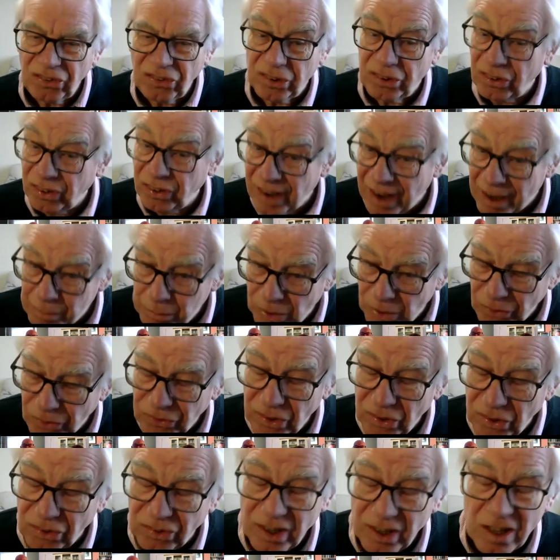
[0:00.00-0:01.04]
to Chat Moss
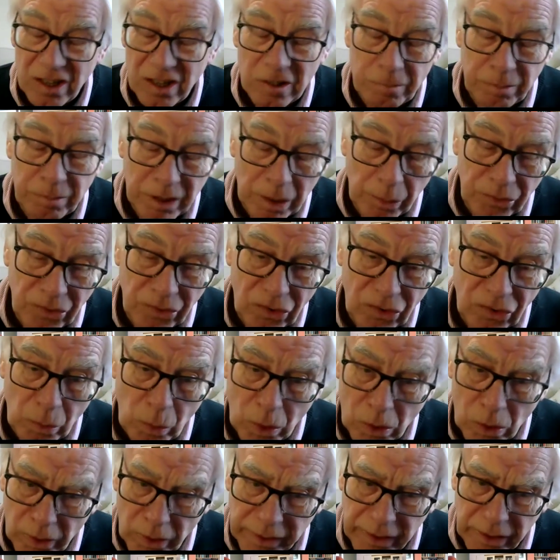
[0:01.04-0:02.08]
itself, perhaps as a
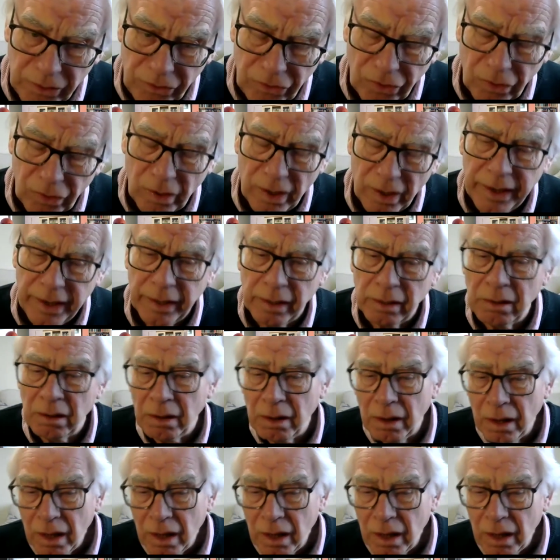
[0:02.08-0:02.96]
walking trail.